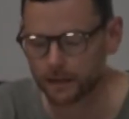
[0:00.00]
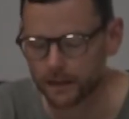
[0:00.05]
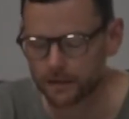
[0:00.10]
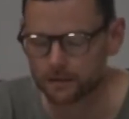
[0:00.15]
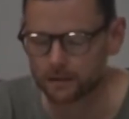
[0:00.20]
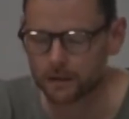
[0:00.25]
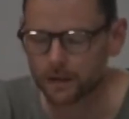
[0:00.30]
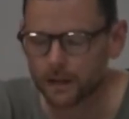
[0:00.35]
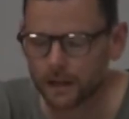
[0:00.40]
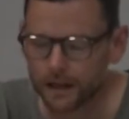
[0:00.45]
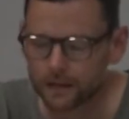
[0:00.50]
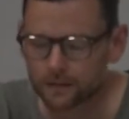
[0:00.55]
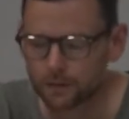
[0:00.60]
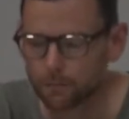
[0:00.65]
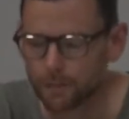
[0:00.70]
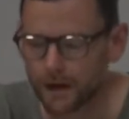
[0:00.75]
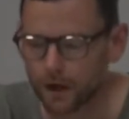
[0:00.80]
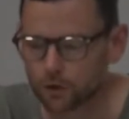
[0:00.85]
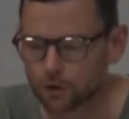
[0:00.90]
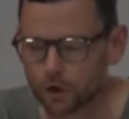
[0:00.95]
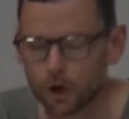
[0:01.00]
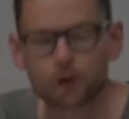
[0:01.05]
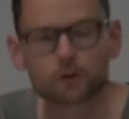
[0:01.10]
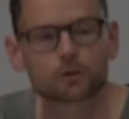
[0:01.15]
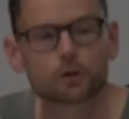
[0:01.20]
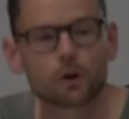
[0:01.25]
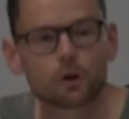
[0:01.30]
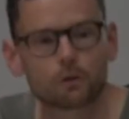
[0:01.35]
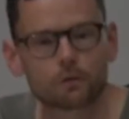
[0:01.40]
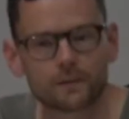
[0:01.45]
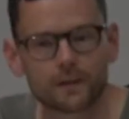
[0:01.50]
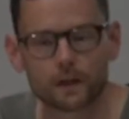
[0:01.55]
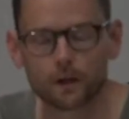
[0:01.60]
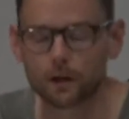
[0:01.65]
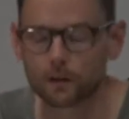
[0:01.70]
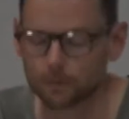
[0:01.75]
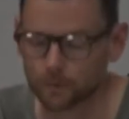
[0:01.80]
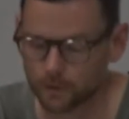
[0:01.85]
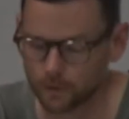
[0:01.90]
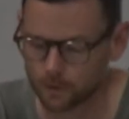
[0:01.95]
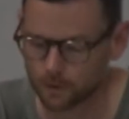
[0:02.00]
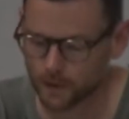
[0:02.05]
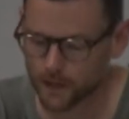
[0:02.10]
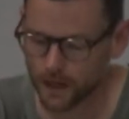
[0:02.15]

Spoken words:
It's a paradoxical phenomenon.